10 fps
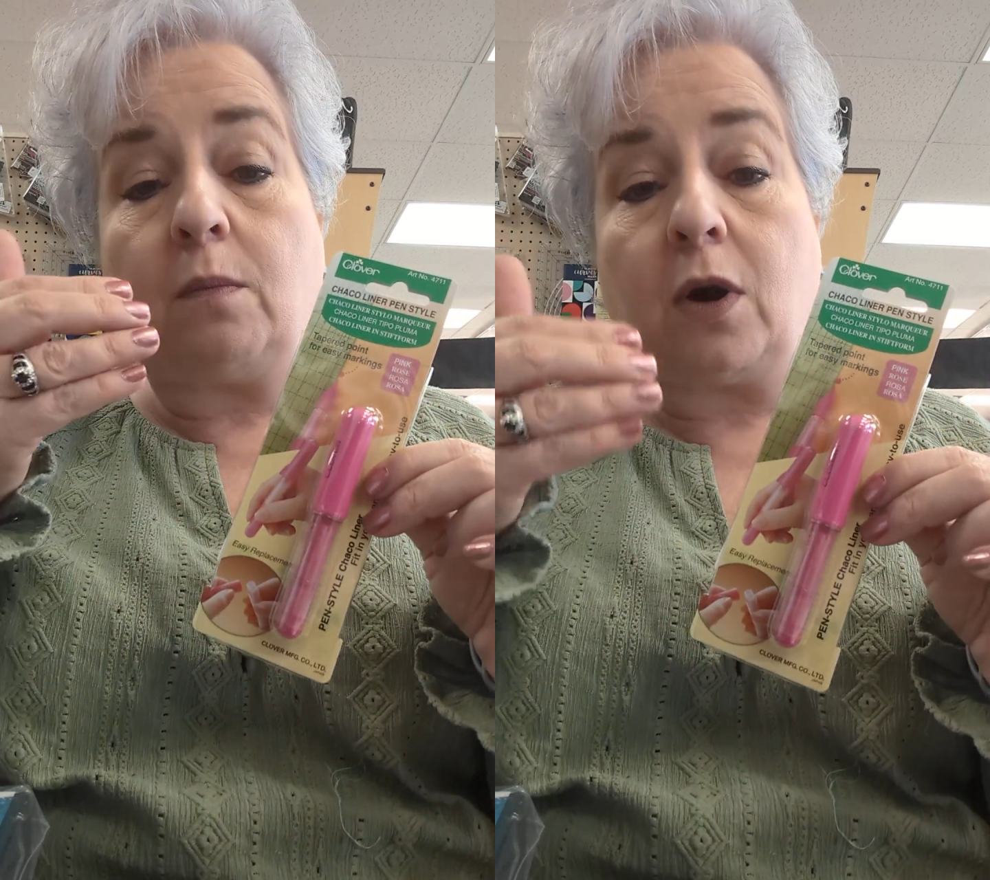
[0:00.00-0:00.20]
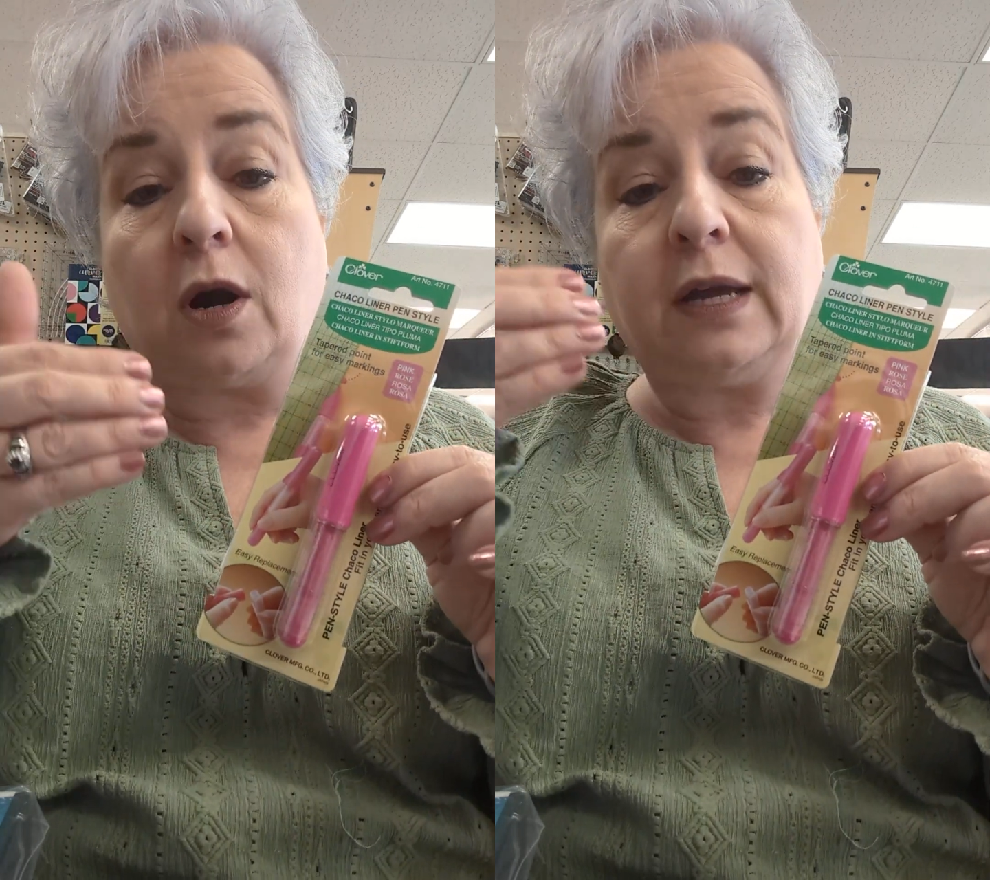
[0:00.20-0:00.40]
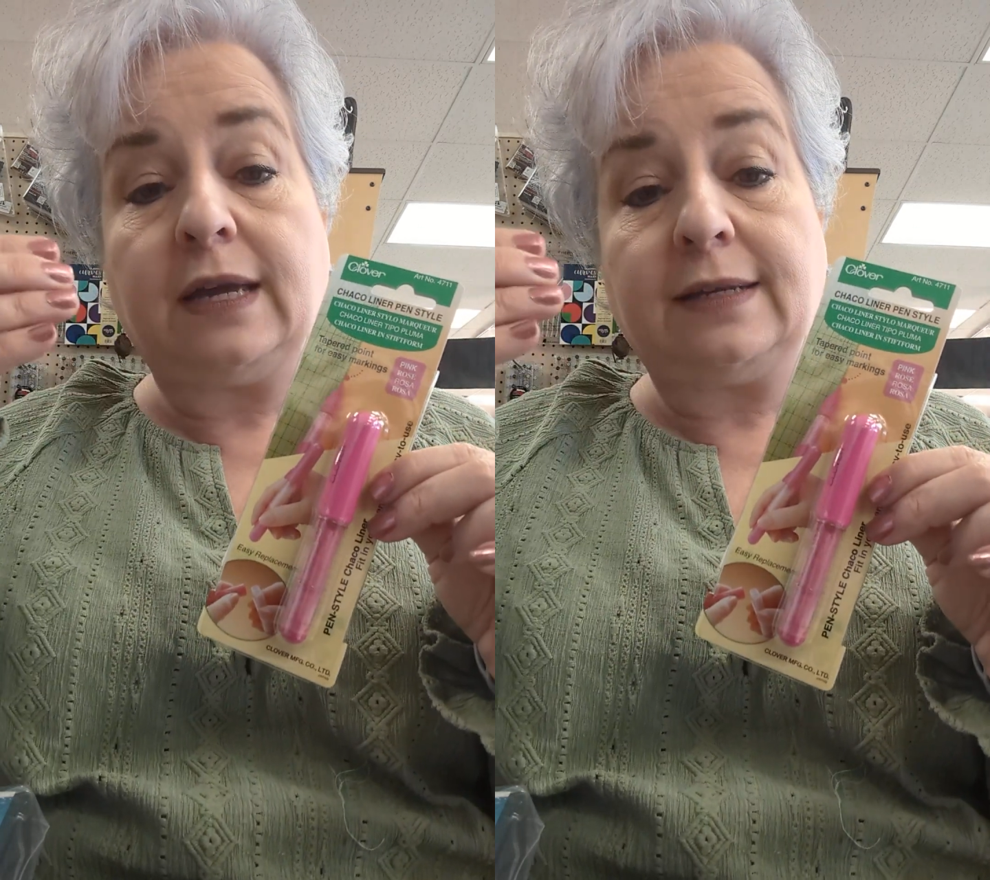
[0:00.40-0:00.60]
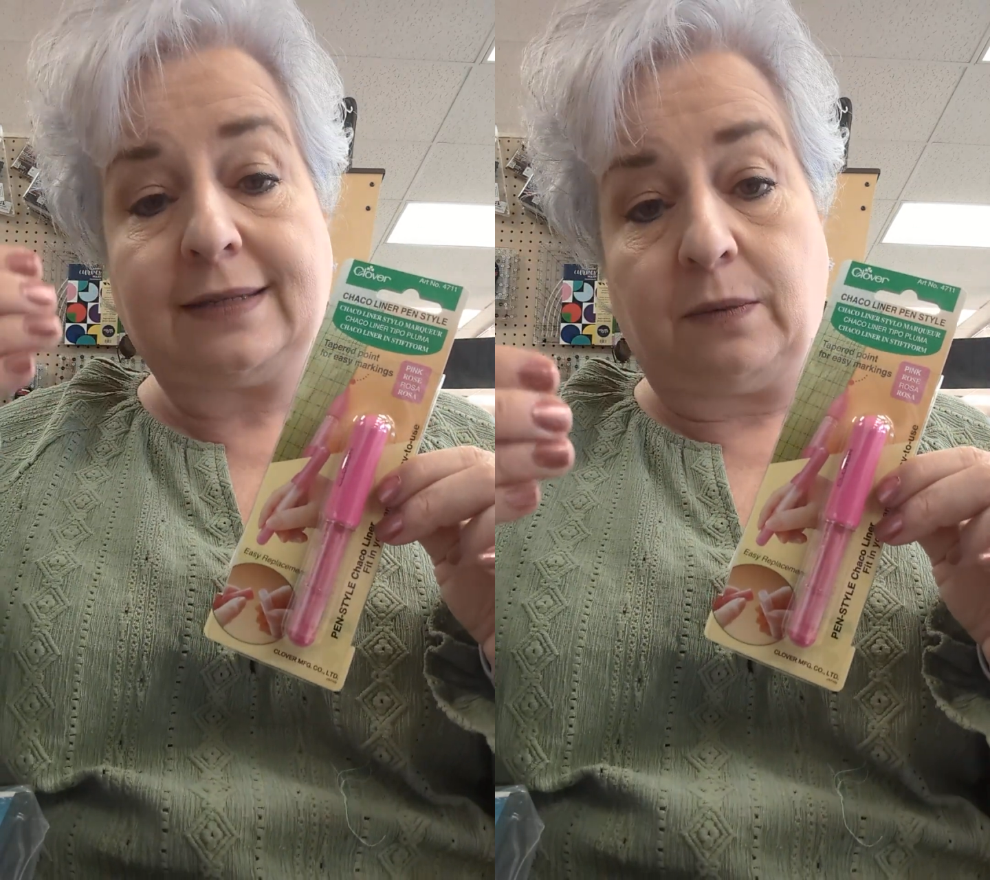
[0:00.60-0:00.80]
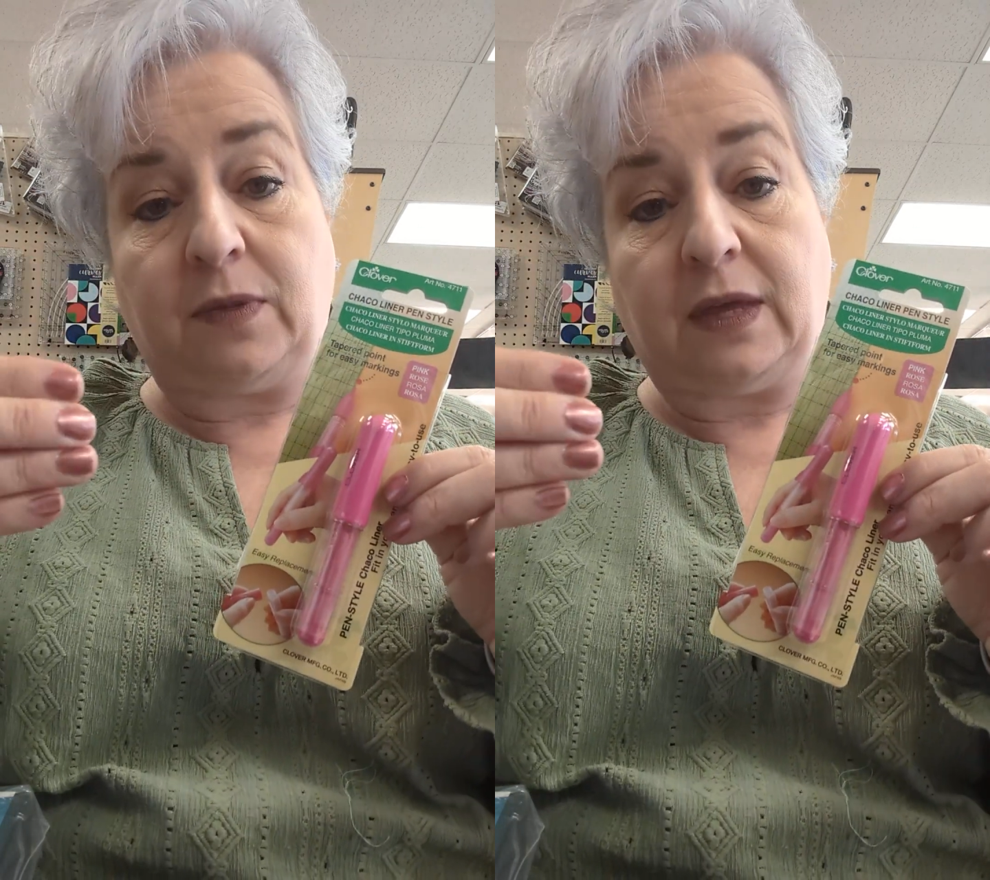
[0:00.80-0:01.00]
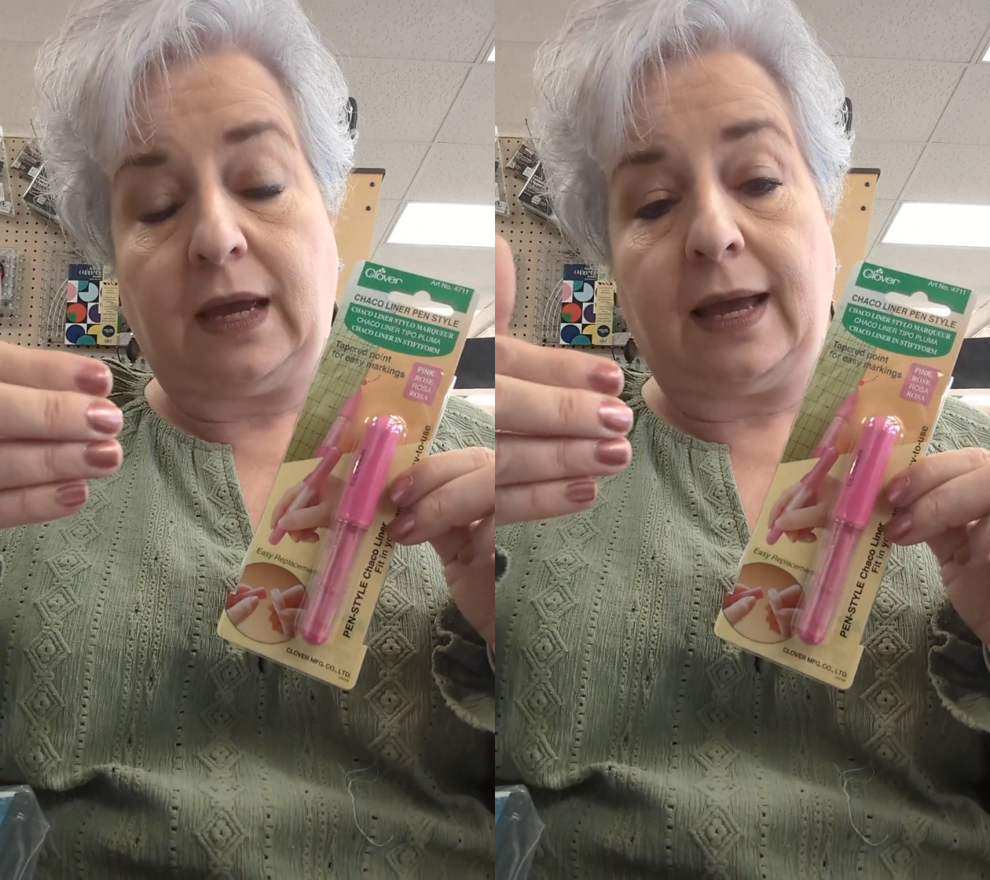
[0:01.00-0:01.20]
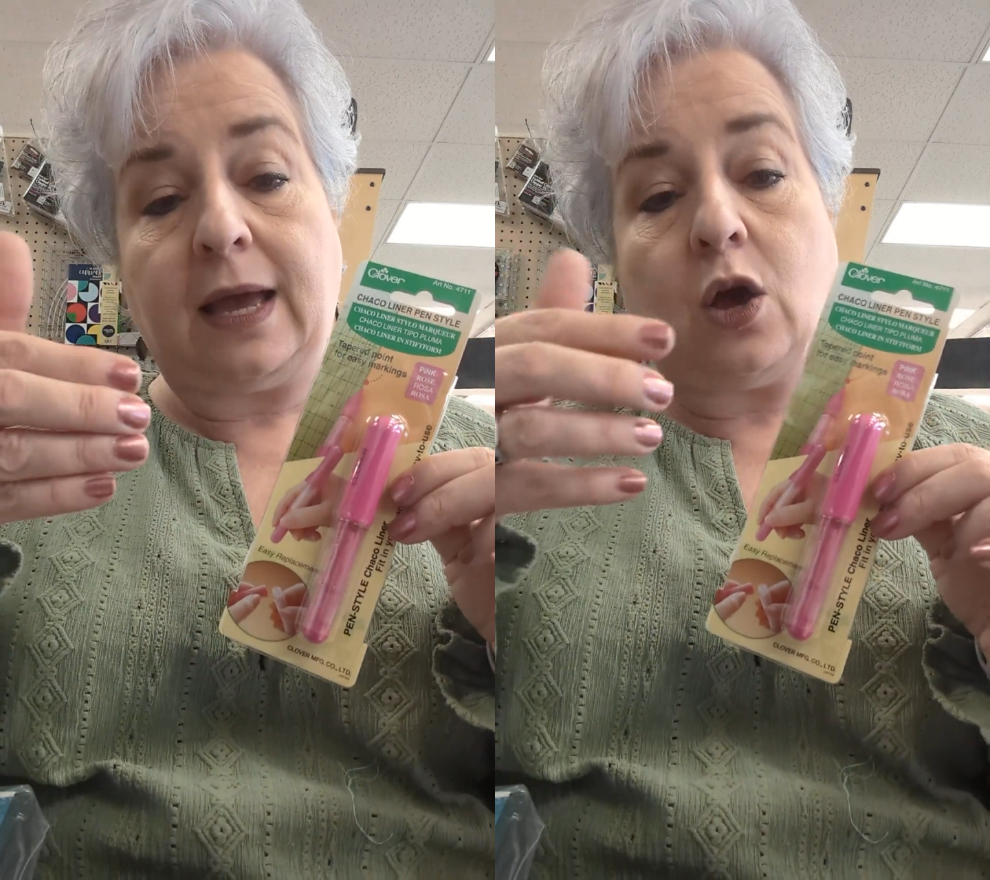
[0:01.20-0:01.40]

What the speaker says: marking something